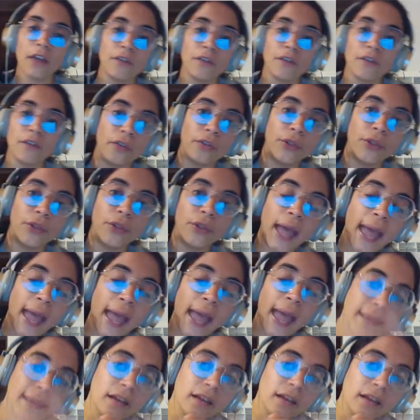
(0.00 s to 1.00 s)
if the
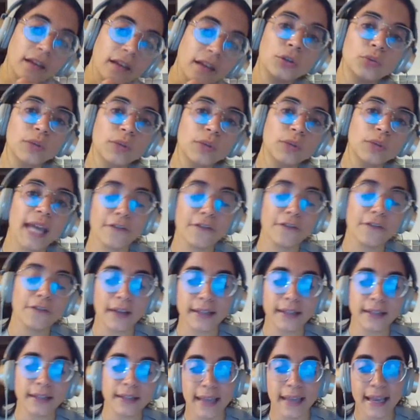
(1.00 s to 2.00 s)
angle between
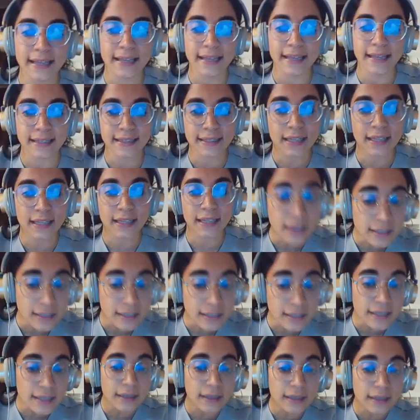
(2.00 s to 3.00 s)
f and ds is
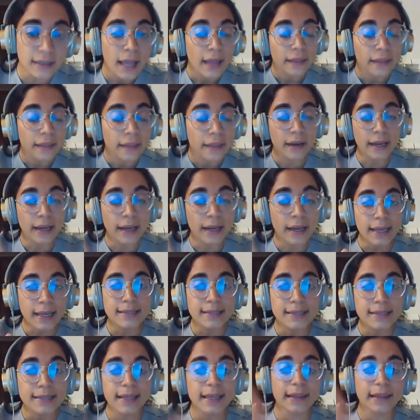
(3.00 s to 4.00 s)
constant, then I
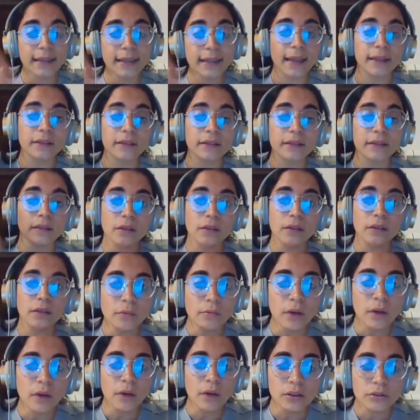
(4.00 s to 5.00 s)
can say that
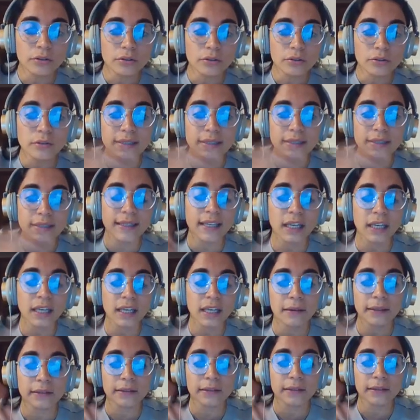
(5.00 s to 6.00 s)
u12 is
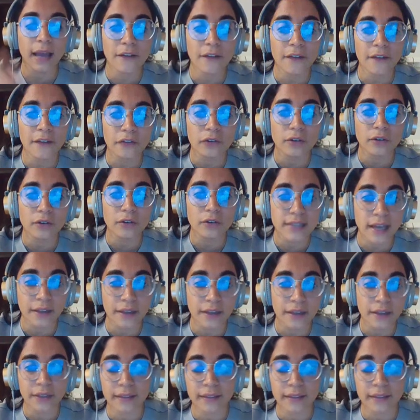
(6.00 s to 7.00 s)
equal to f
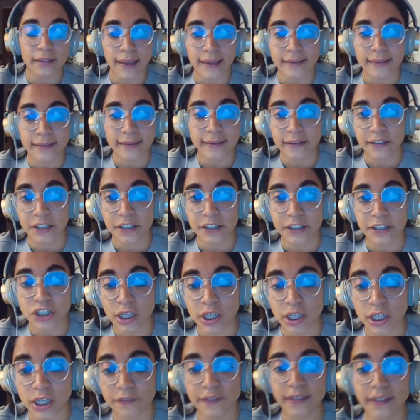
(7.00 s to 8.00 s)
cosine theta
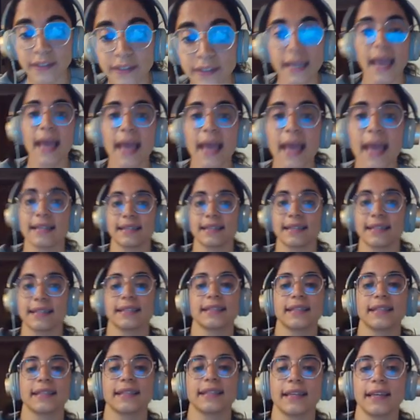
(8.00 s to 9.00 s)
integration of
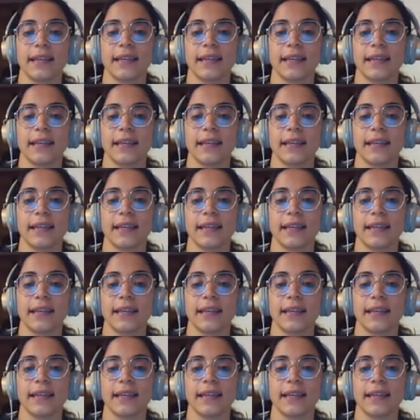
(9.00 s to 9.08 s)
ds.